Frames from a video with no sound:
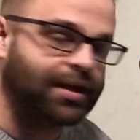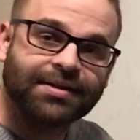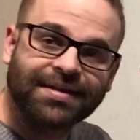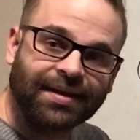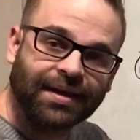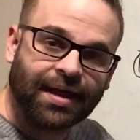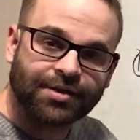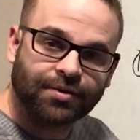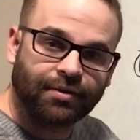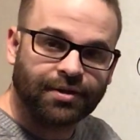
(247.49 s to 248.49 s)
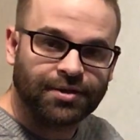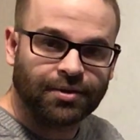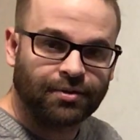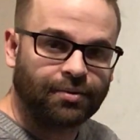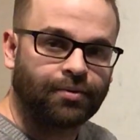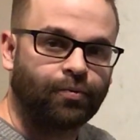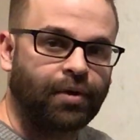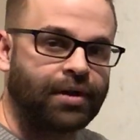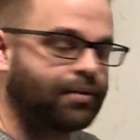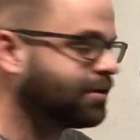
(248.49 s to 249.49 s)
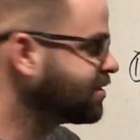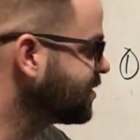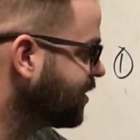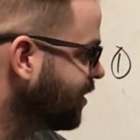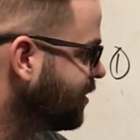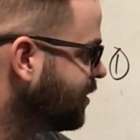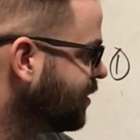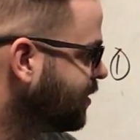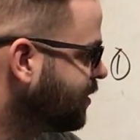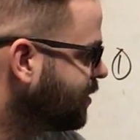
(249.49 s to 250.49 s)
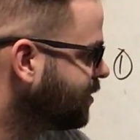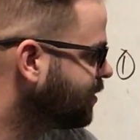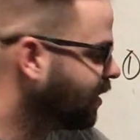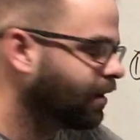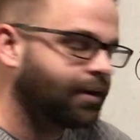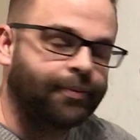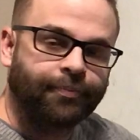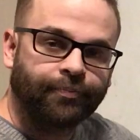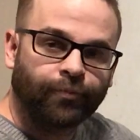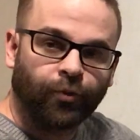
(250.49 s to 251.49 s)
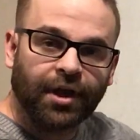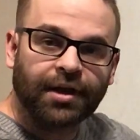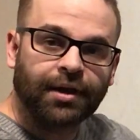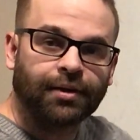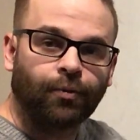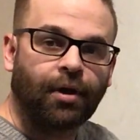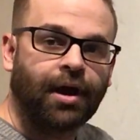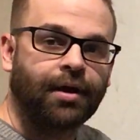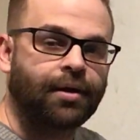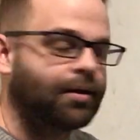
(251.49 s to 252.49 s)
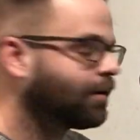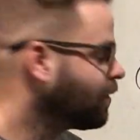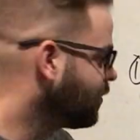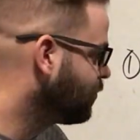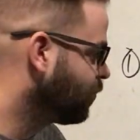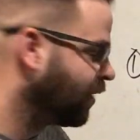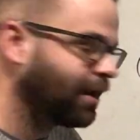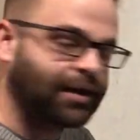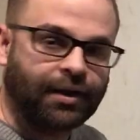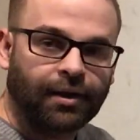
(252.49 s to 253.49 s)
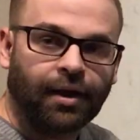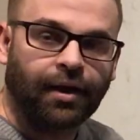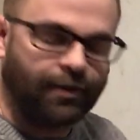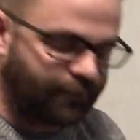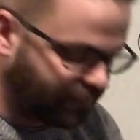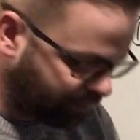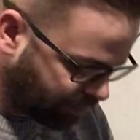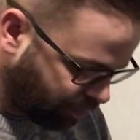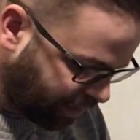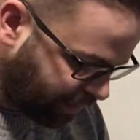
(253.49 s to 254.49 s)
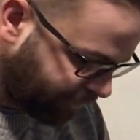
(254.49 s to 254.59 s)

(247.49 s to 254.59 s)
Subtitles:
It's the lesser of the two, whether it's the rating of the wire or rating of the breaker.